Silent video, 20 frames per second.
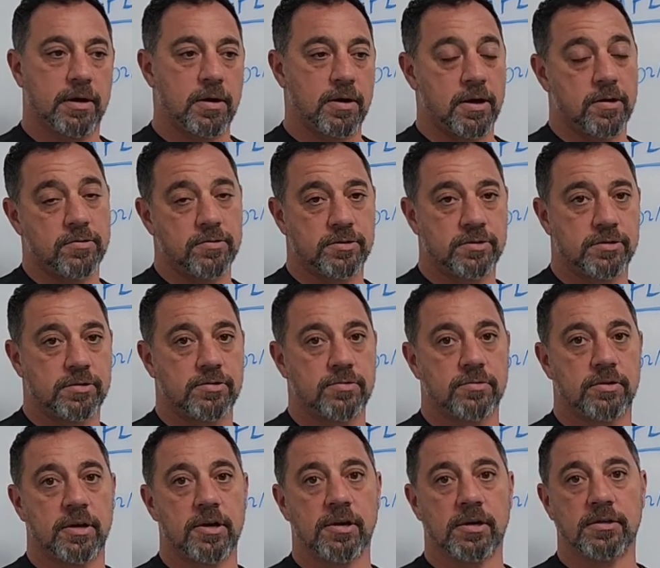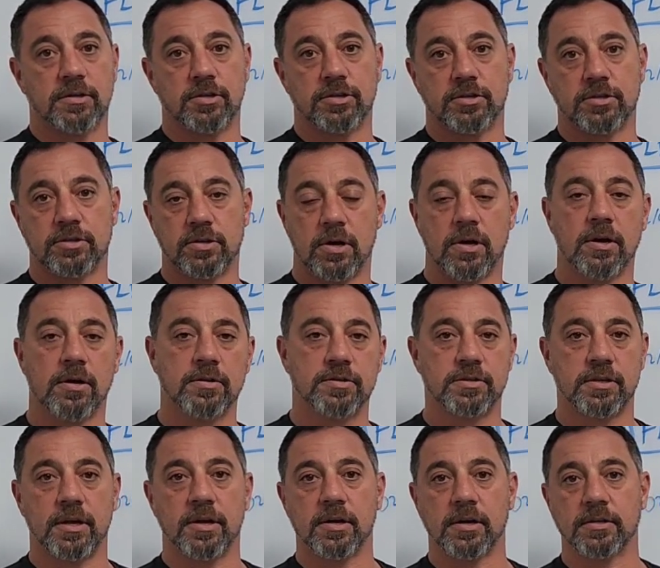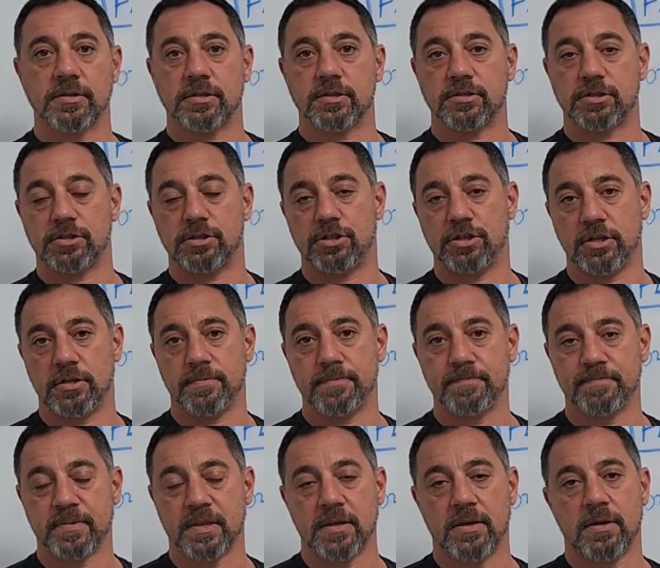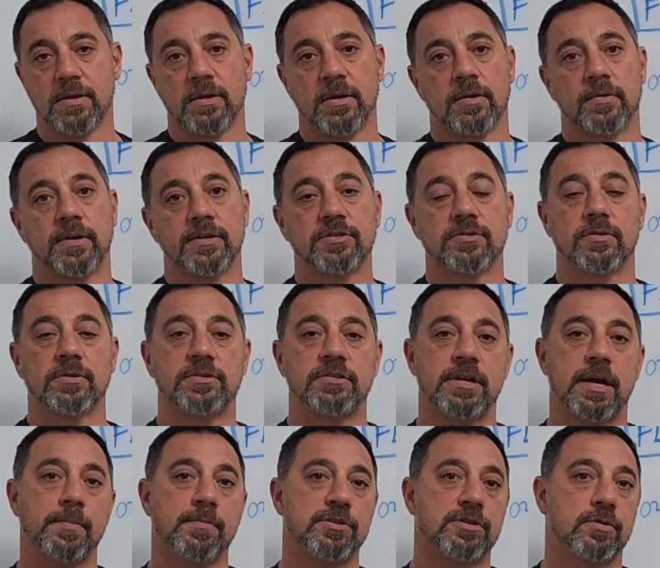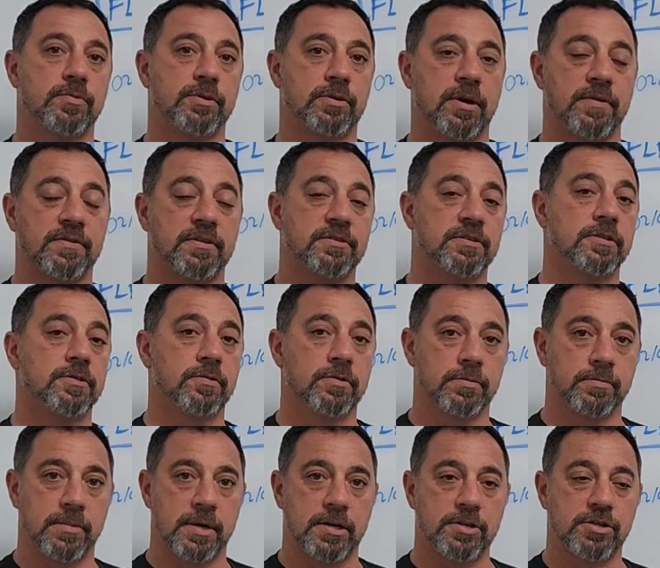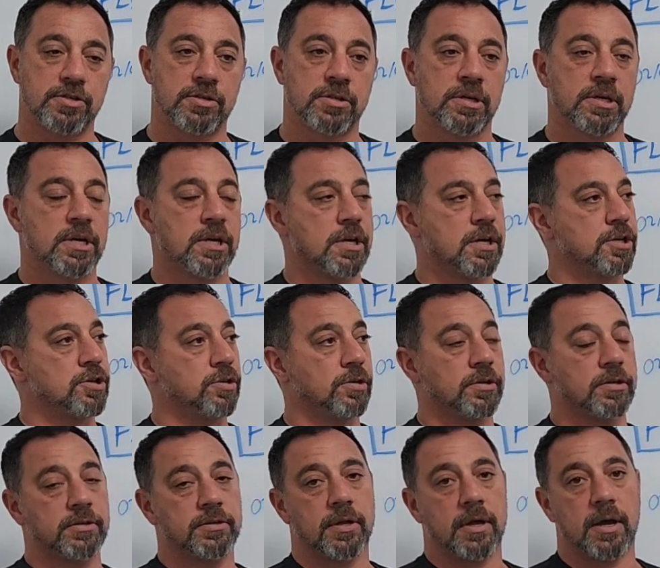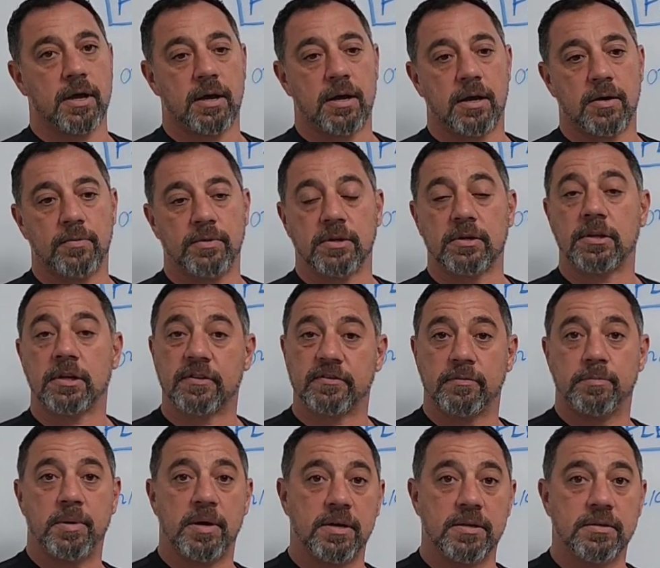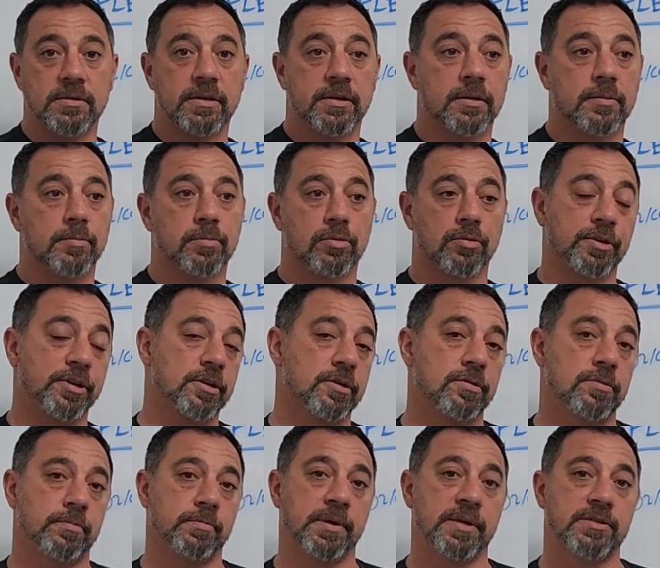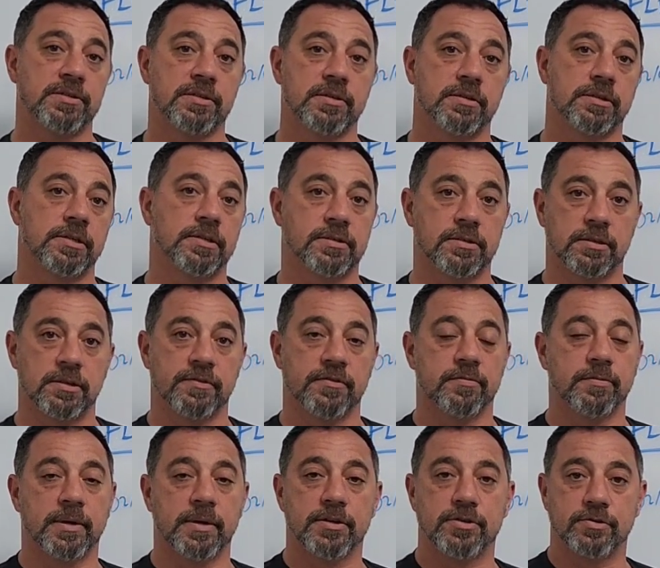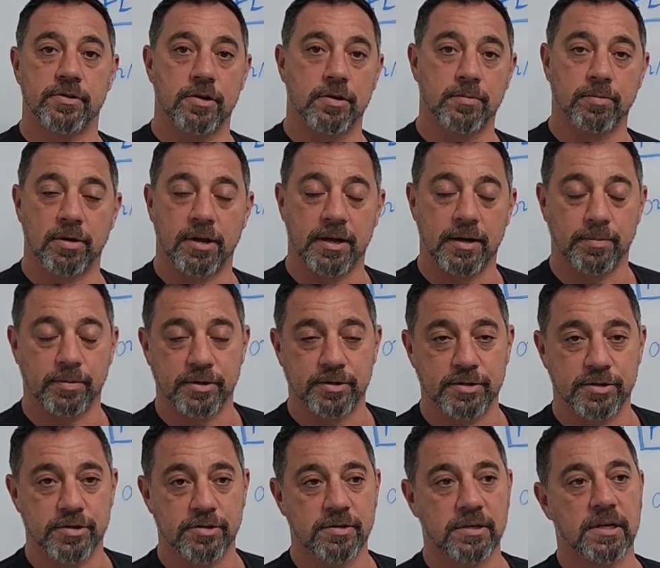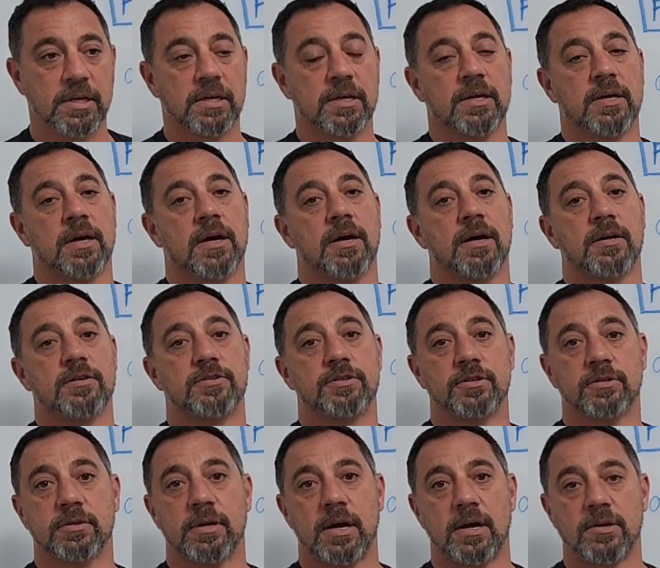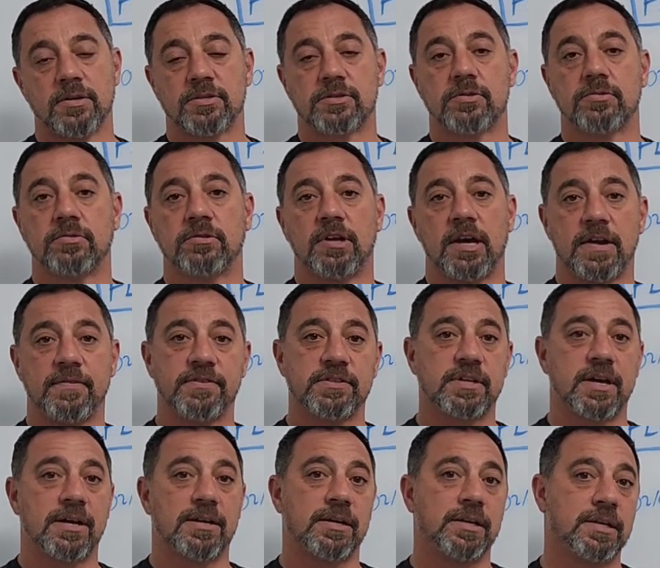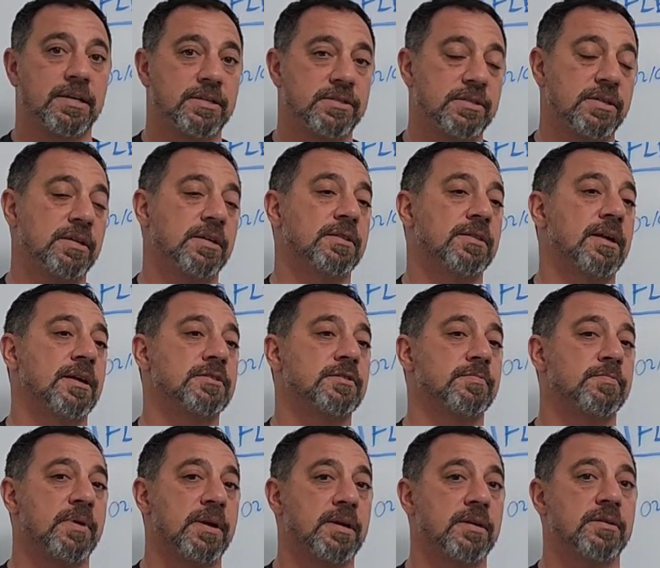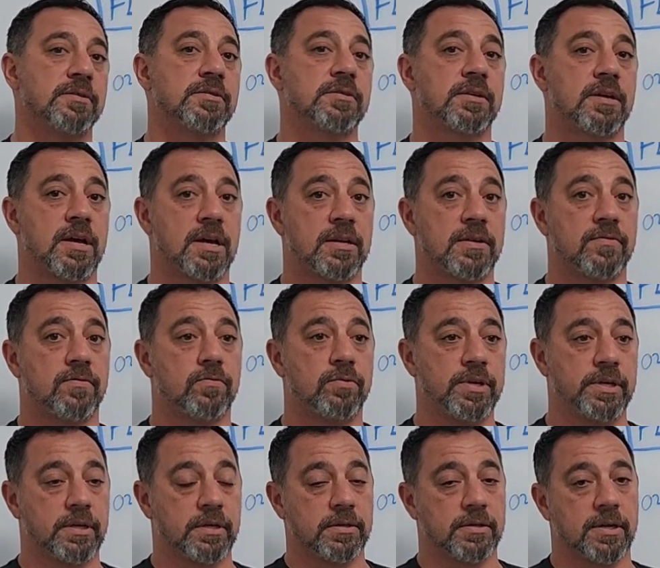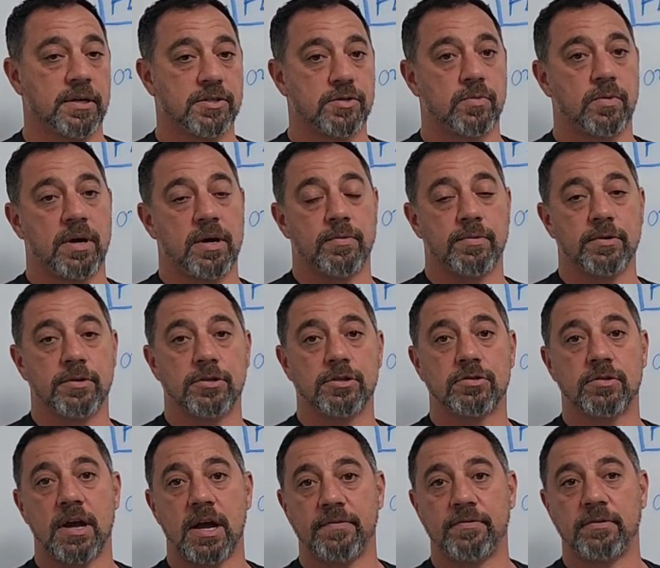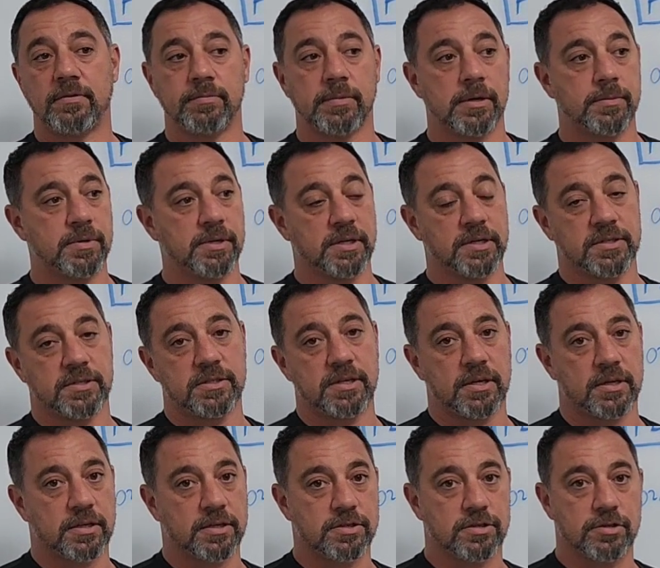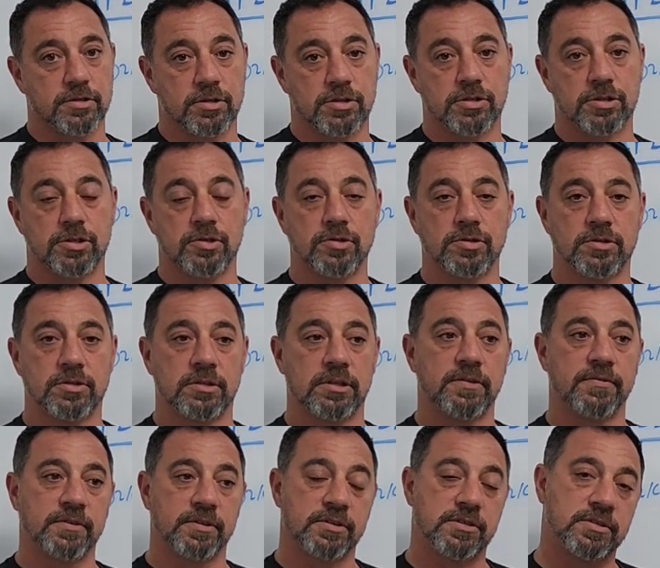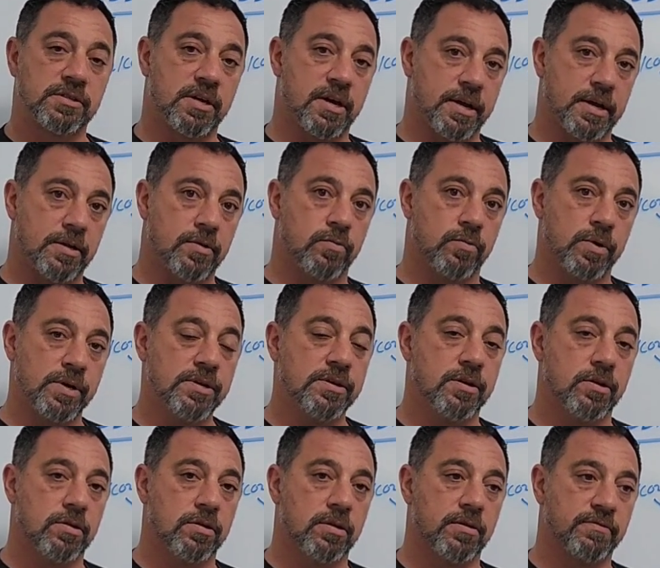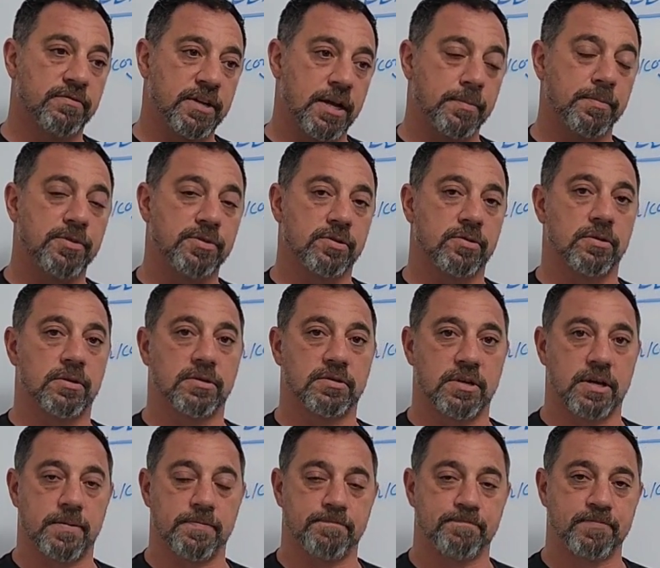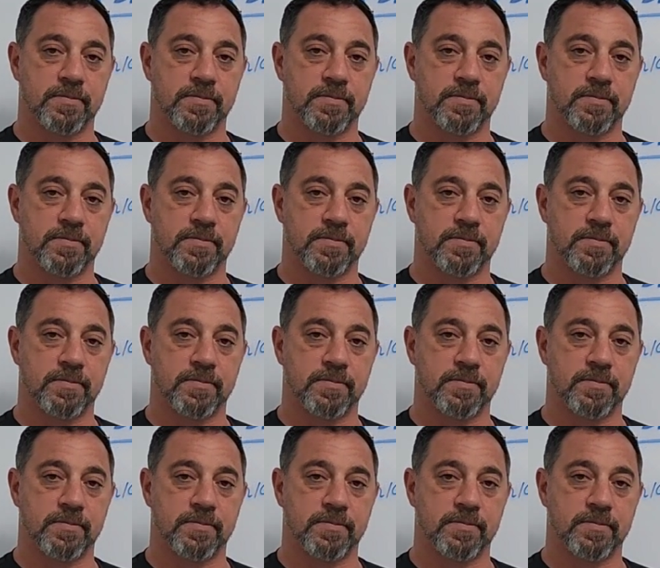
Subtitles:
house to an air-conditioned car to an air-conditioned gym, right? So our temperature, we don't have to deal with much. You can, with a click of a button, get a burrito basically delivered by drone probably pretty soon to your house. So life has gotten easy, and that's made us kind of weak. And that's why when you travel, maybe you get sick because you're just used to living this tight window of temperature all the time.